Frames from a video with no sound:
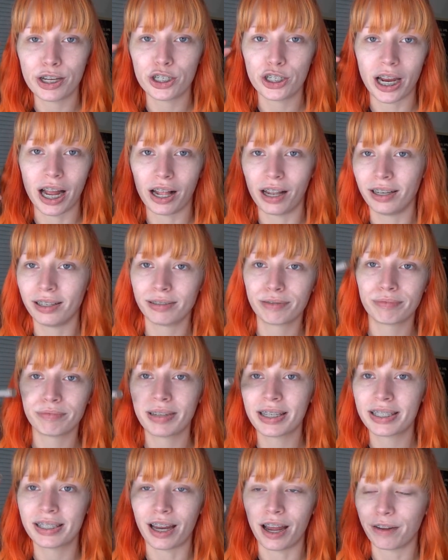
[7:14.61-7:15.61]
gel
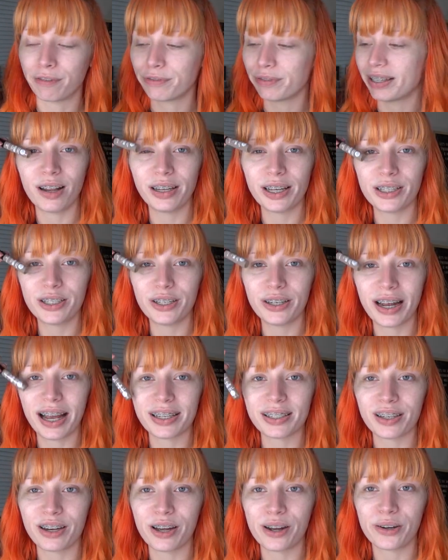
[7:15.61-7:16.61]
stuff. I'll let you
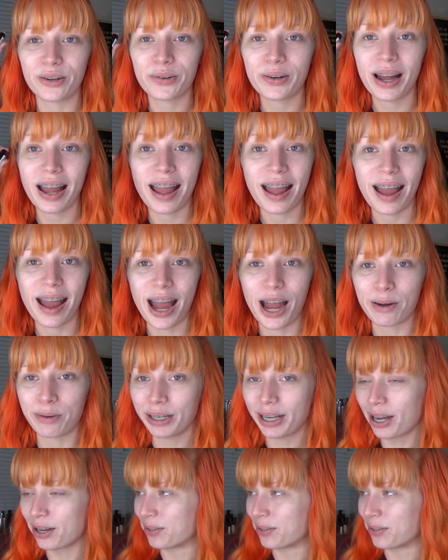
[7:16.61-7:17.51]
guys know how it